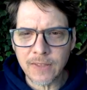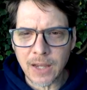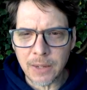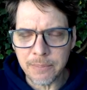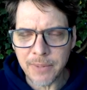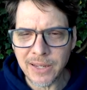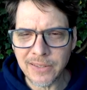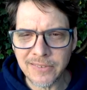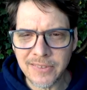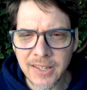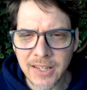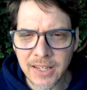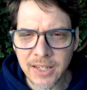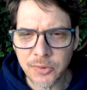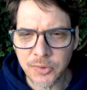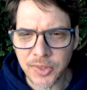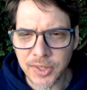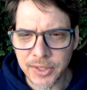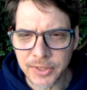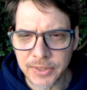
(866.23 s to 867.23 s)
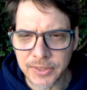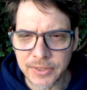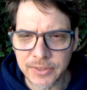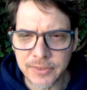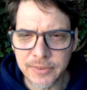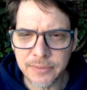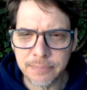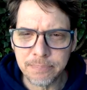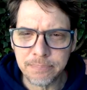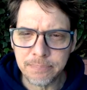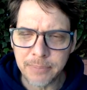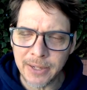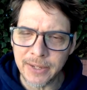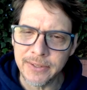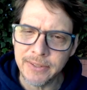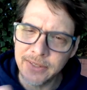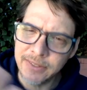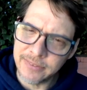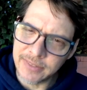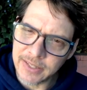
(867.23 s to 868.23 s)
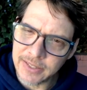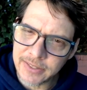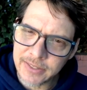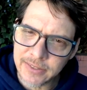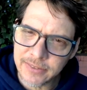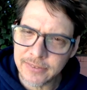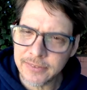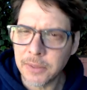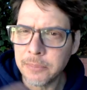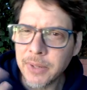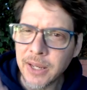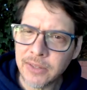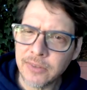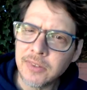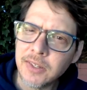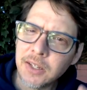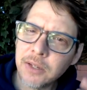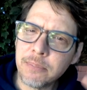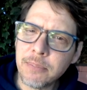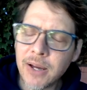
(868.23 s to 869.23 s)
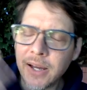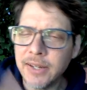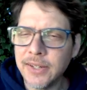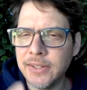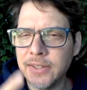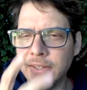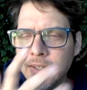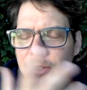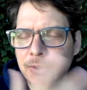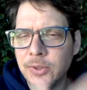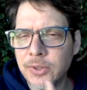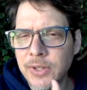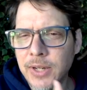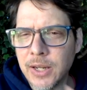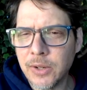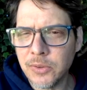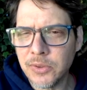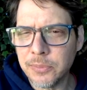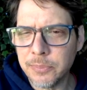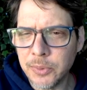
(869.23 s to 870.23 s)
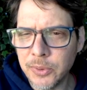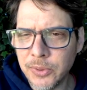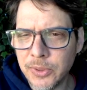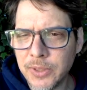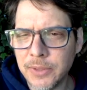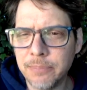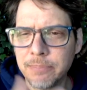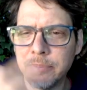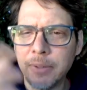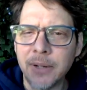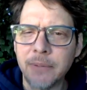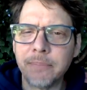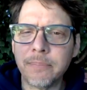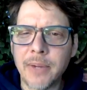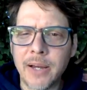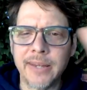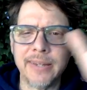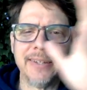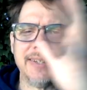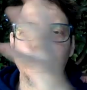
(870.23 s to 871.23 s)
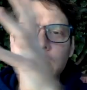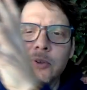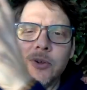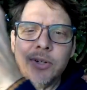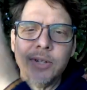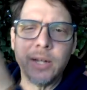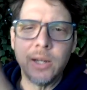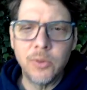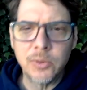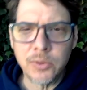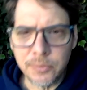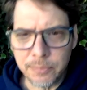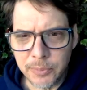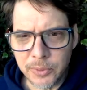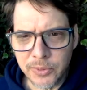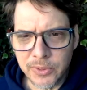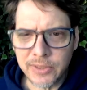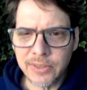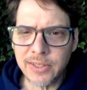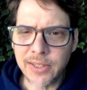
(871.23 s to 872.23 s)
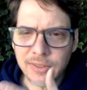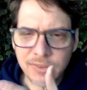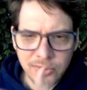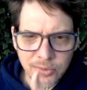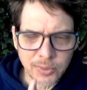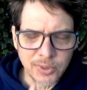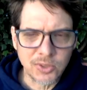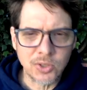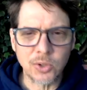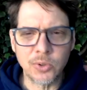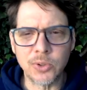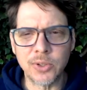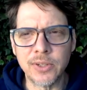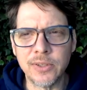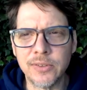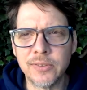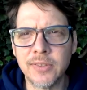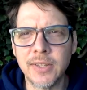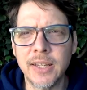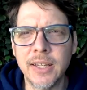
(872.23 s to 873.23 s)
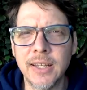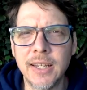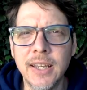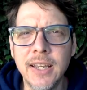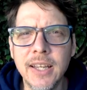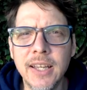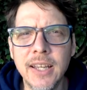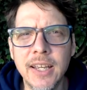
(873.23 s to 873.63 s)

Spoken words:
I'm not saying it's aliens, but it's aliens. I'm not saying mind here and now is Buddha, but mind here and now is Buddha. That's what Dogen is saying.